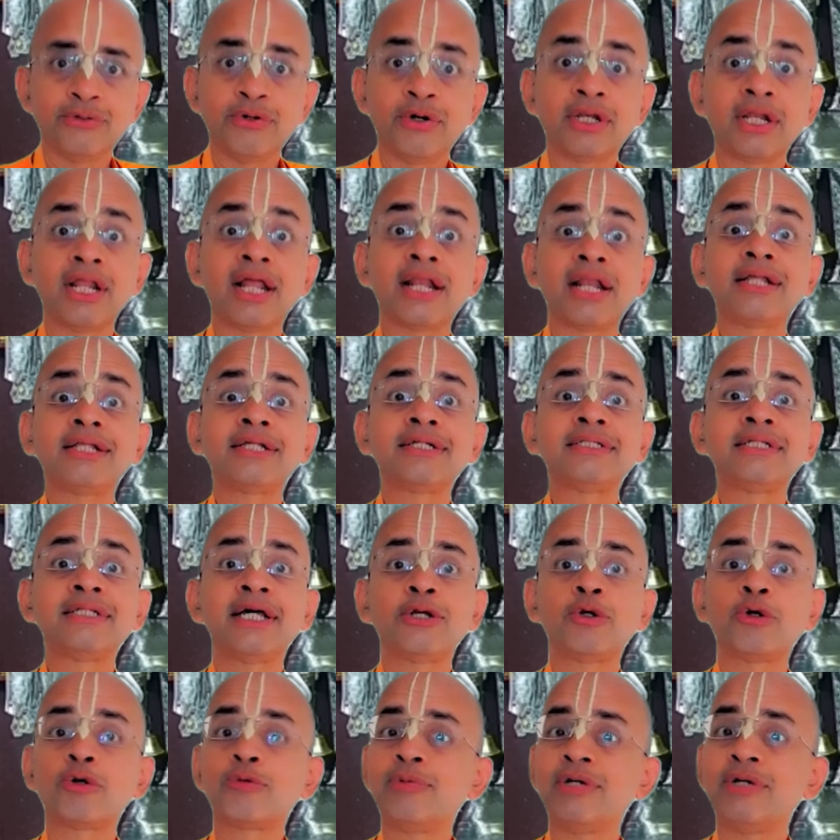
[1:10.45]
who are none other
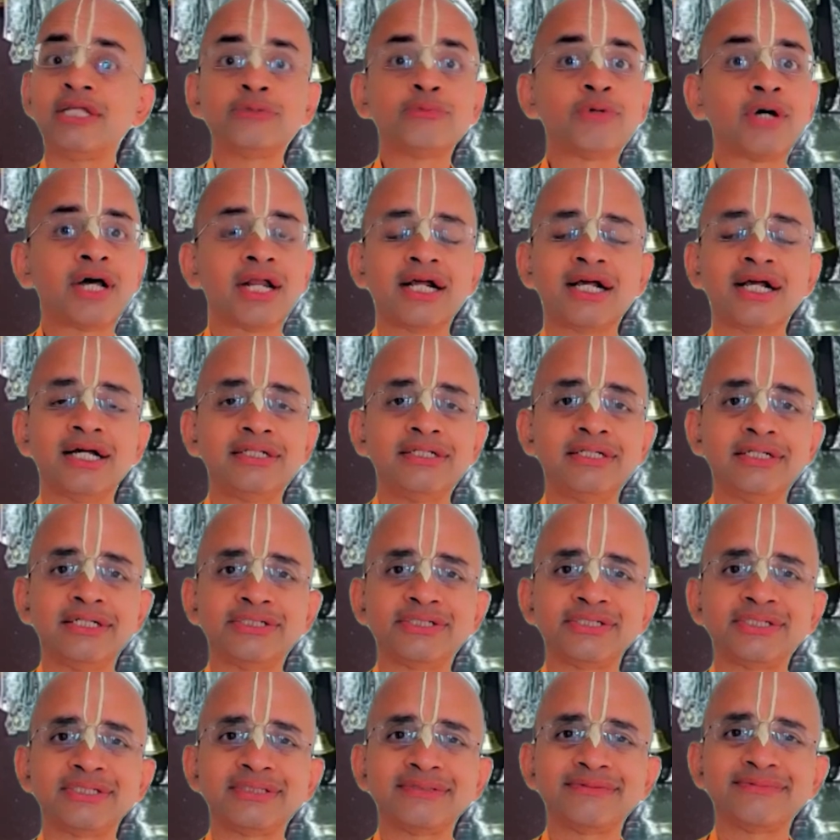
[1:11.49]
than Rukmani
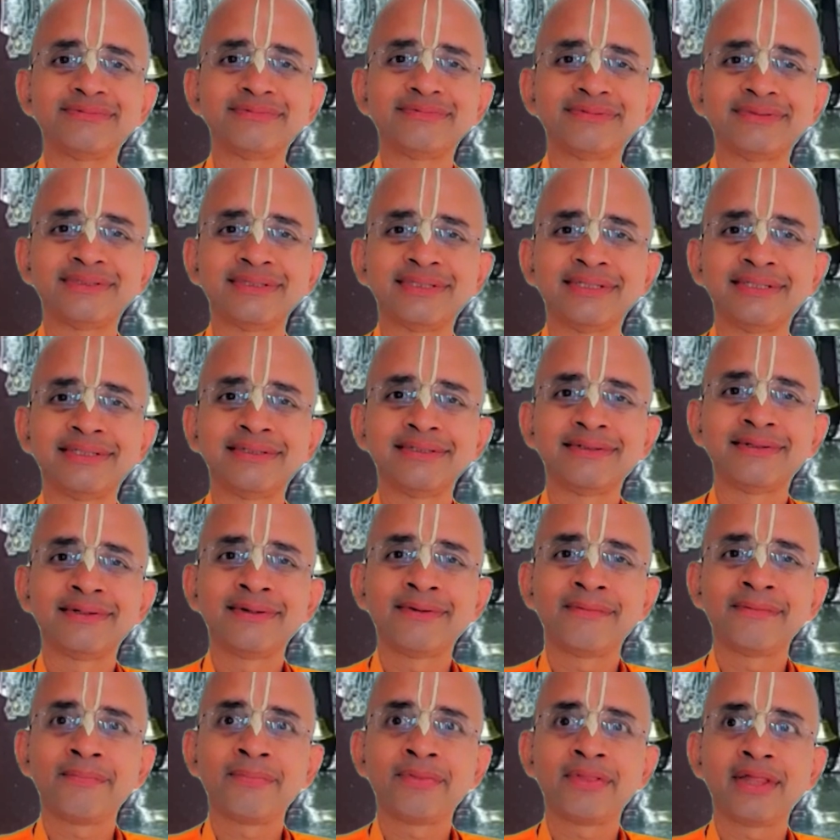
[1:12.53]
Dwarakadesh,
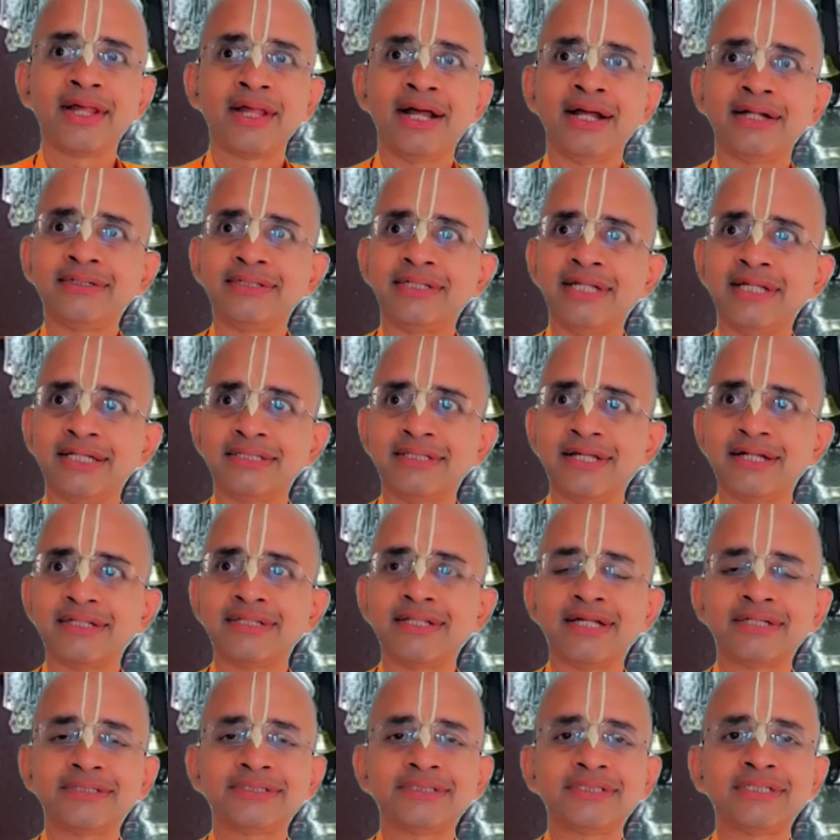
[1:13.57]
and take
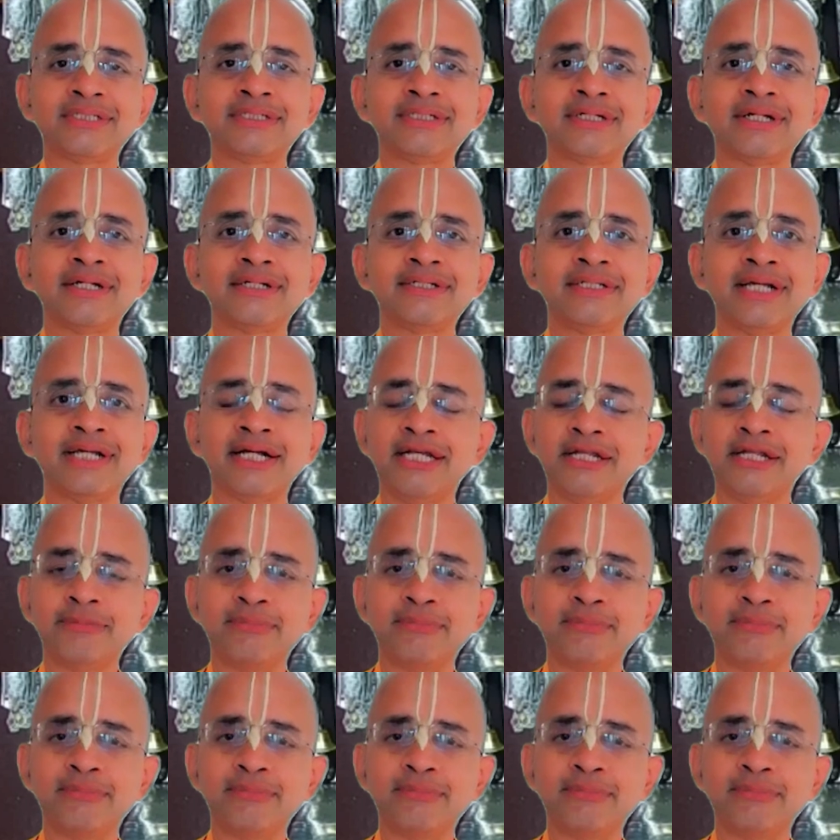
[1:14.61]
their darshan, take